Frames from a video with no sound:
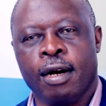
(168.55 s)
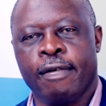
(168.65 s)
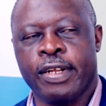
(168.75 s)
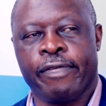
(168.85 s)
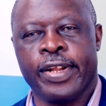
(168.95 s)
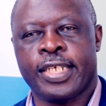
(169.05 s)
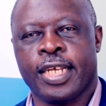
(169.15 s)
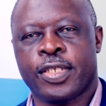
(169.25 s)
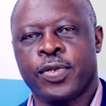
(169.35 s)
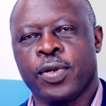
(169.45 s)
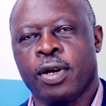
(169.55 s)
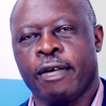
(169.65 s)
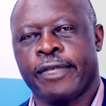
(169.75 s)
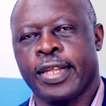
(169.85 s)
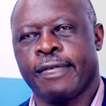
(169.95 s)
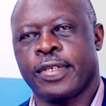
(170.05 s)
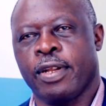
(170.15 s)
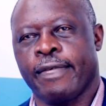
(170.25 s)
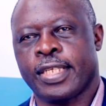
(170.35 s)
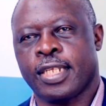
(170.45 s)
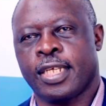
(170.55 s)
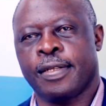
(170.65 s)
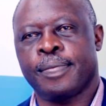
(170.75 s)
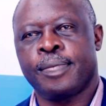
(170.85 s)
of the Fletcher School of Tufts University.